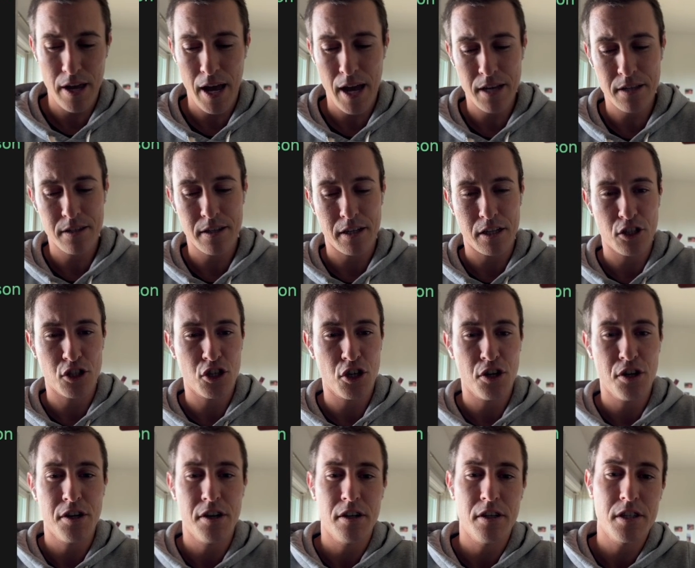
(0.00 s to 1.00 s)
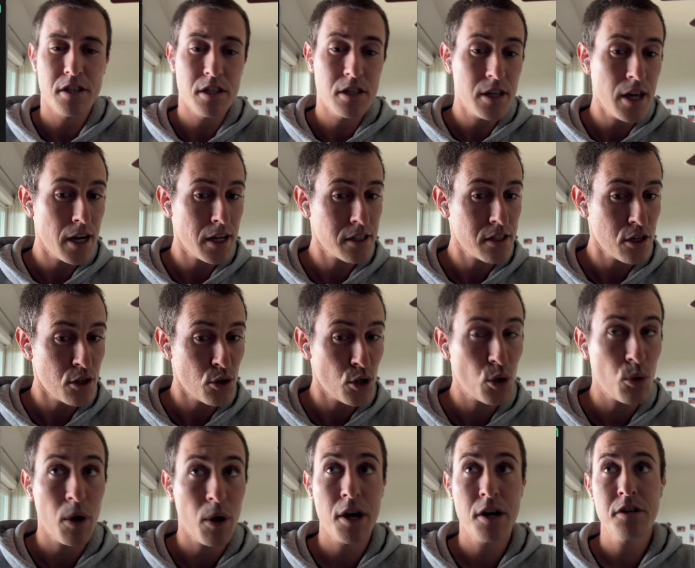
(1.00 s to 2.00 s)
has like a certain syntax that it
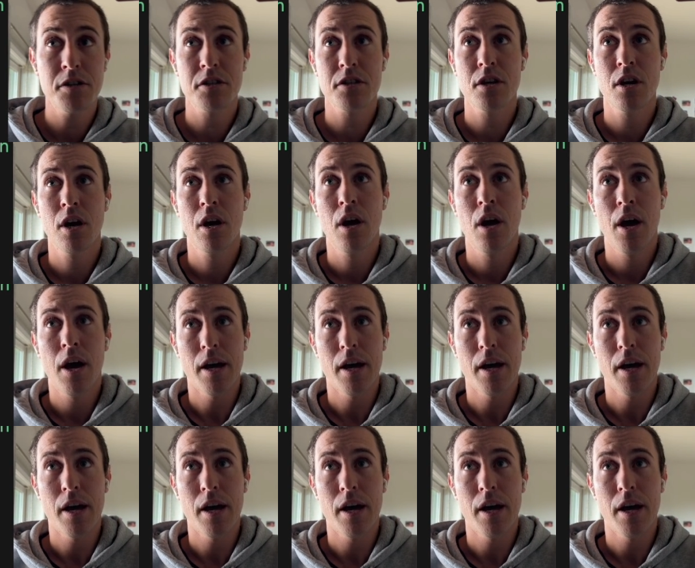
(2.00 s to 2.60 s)
requires.